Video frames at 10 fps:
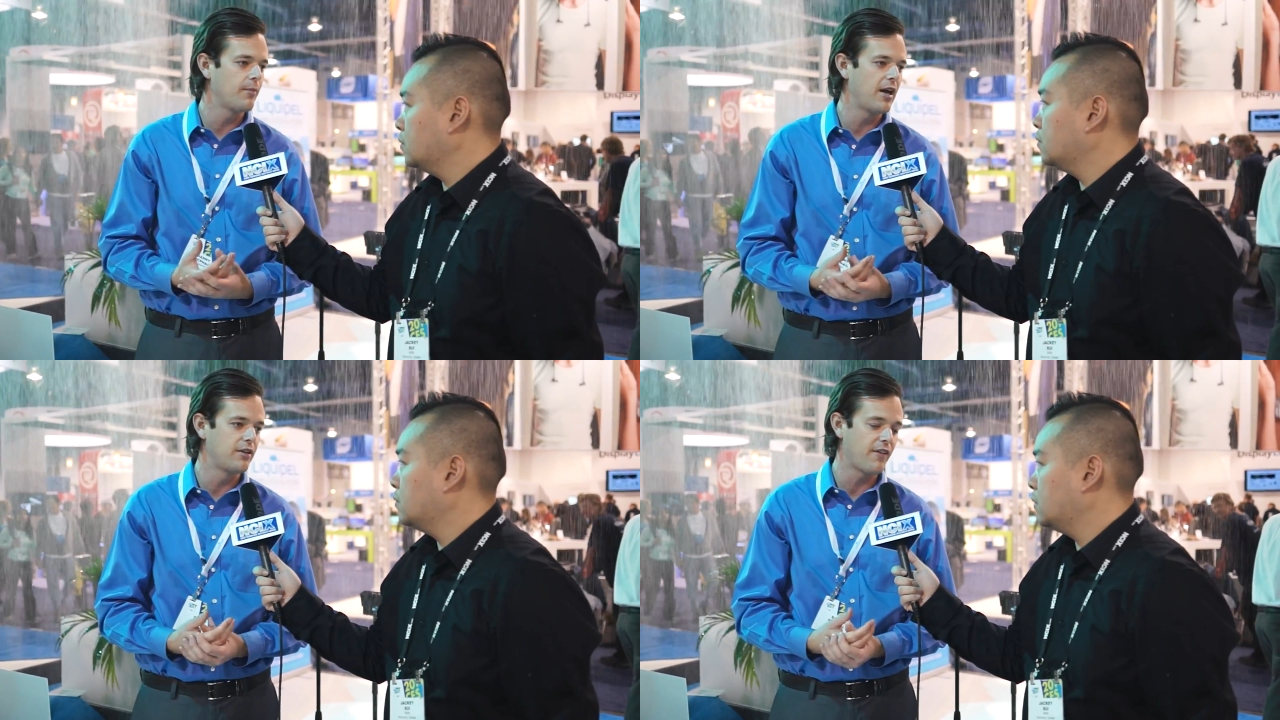
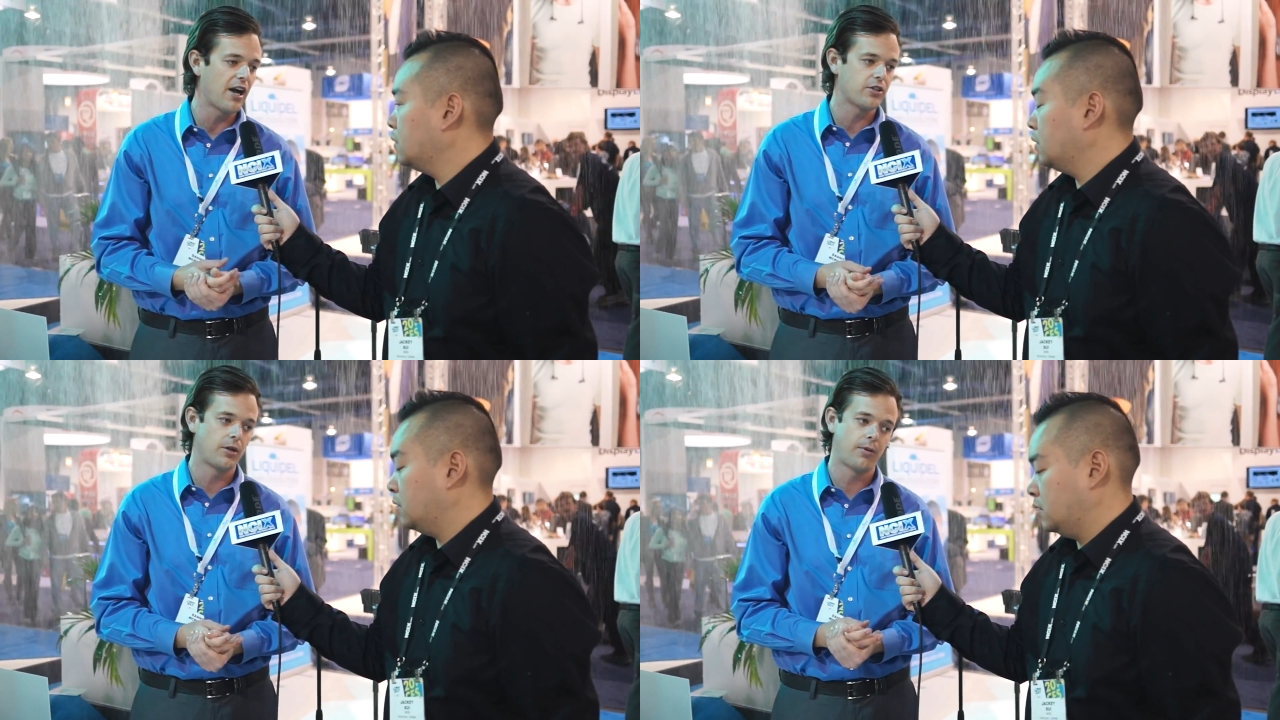Speaker 1: the
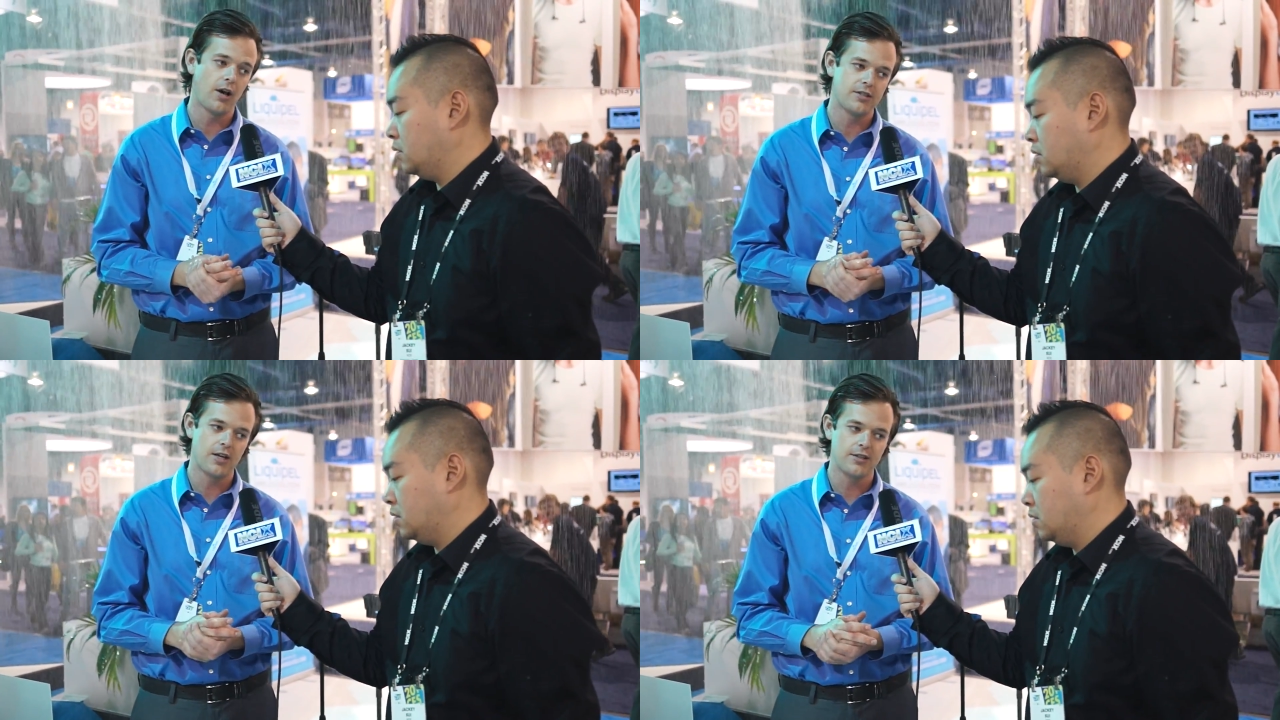manufacturing
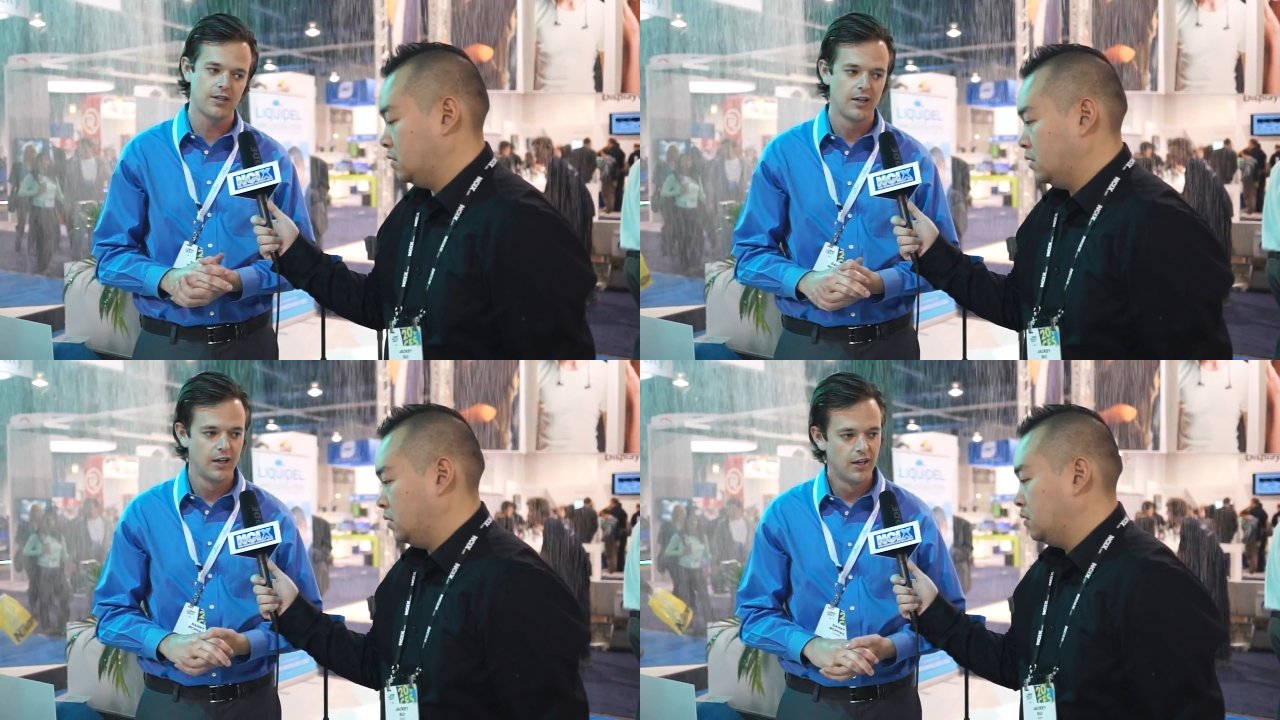
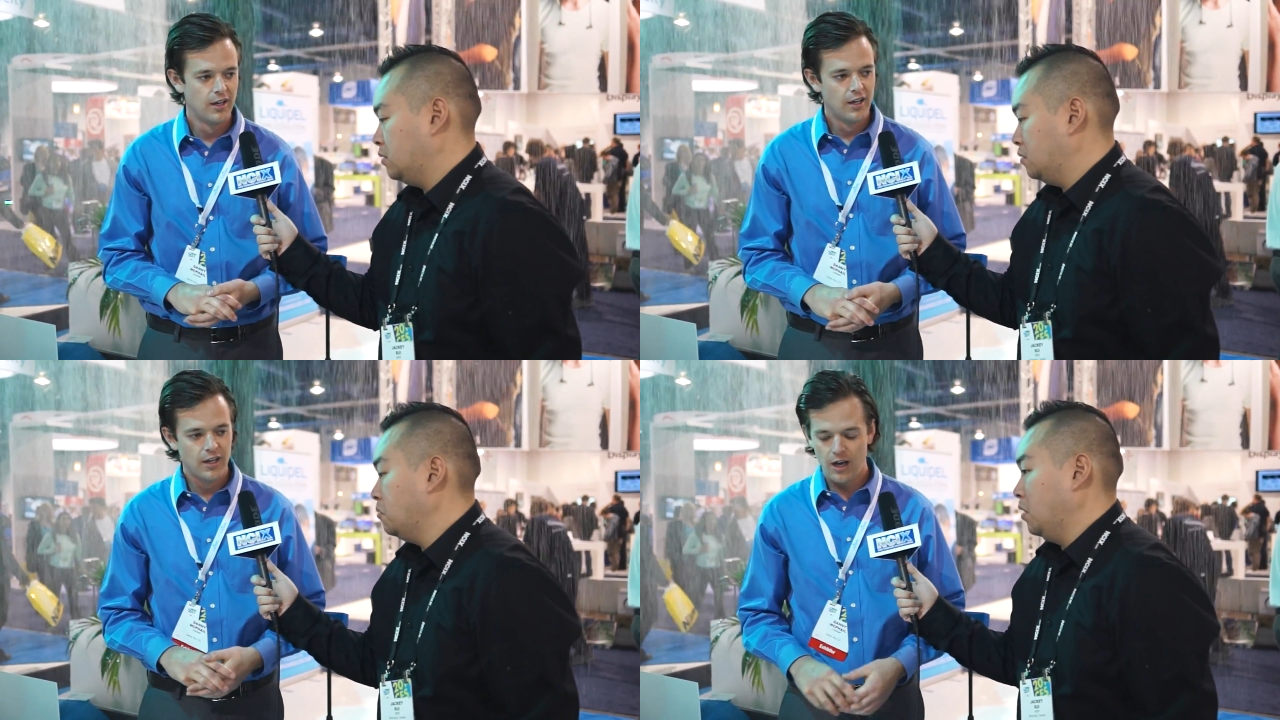process.
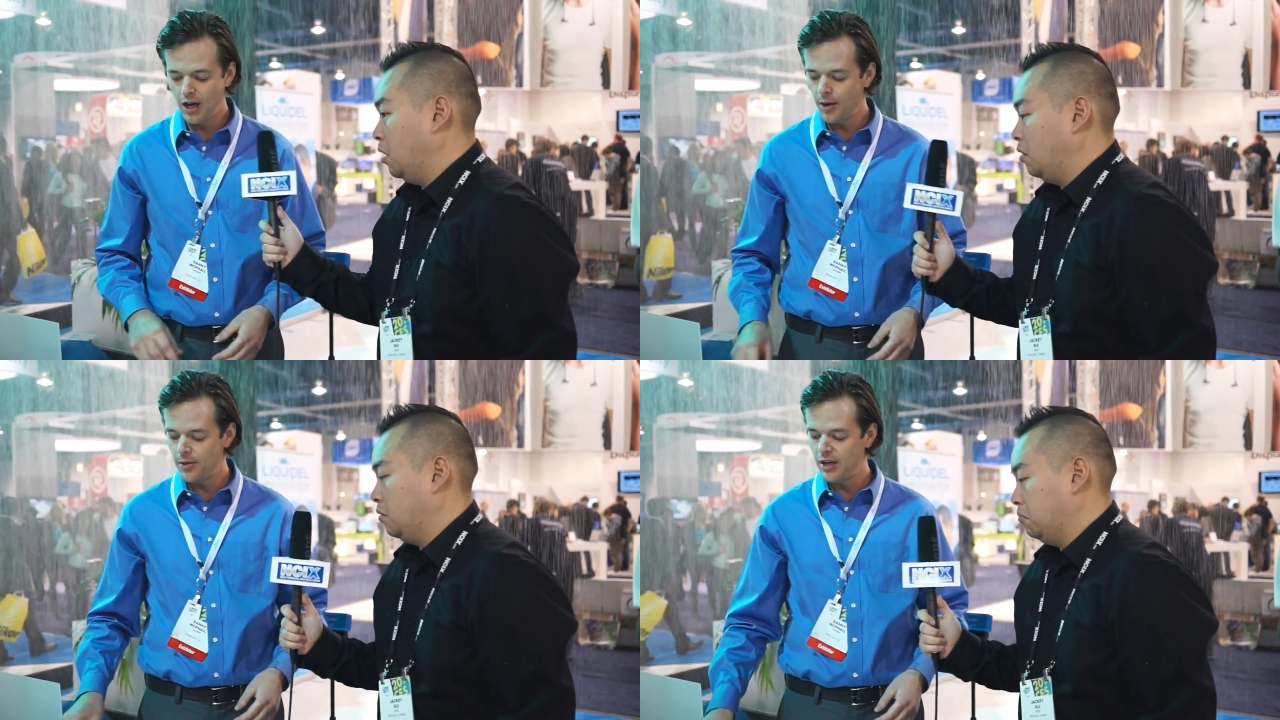
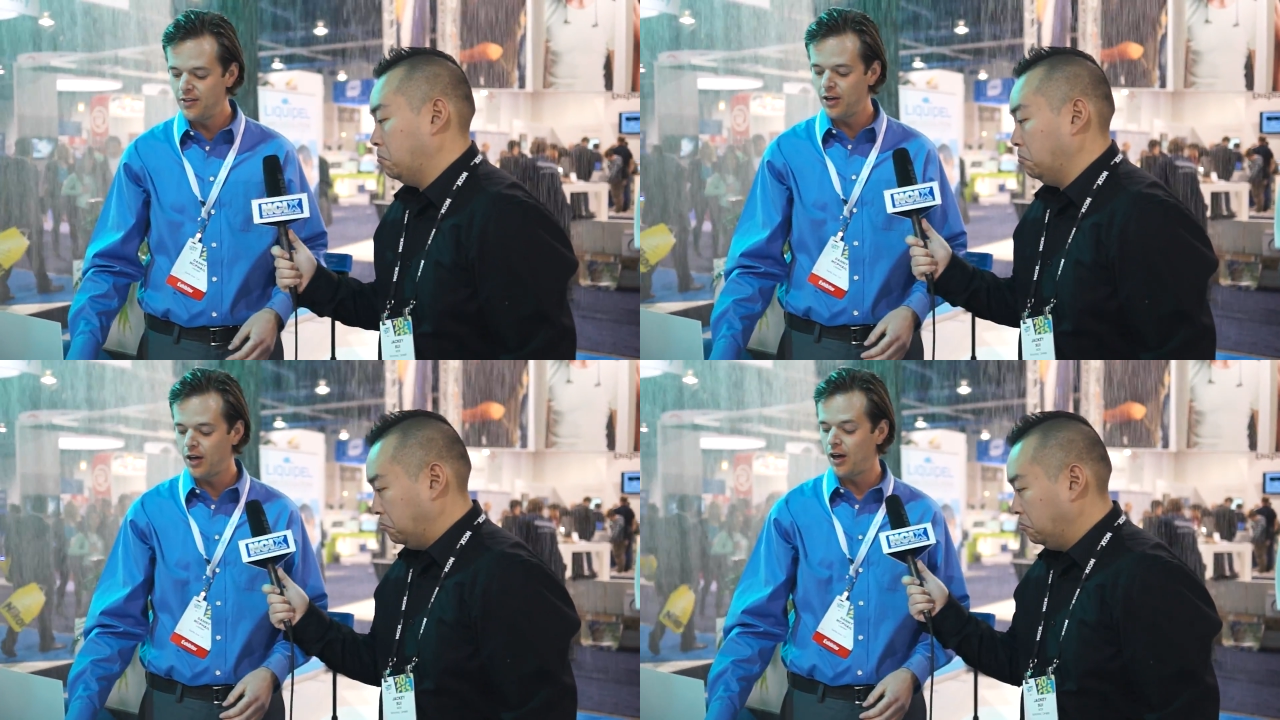Um,
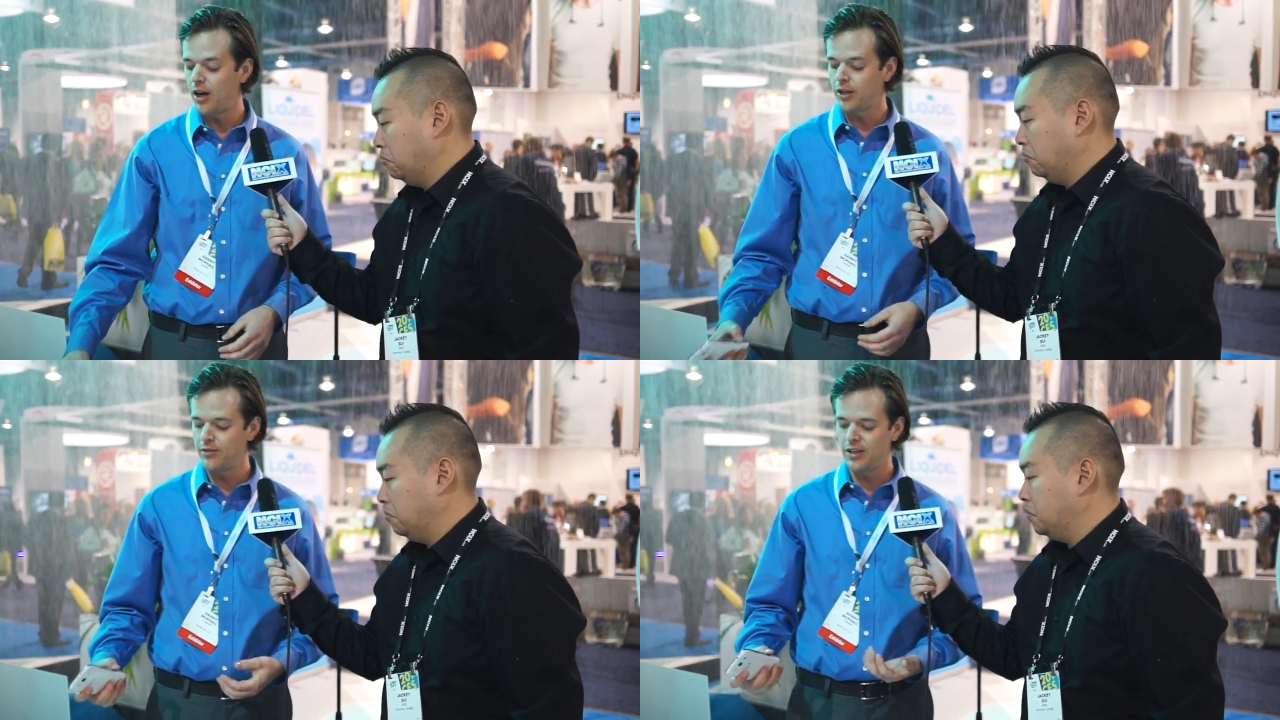and then
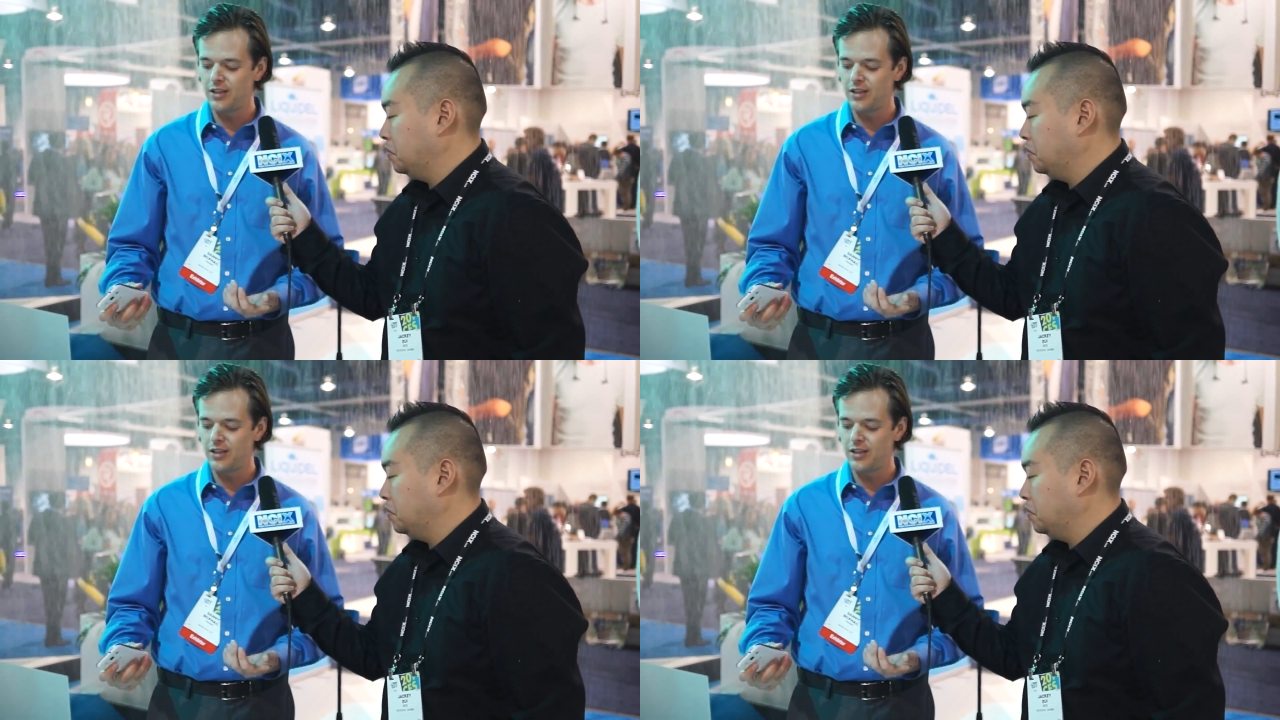uh, I'll give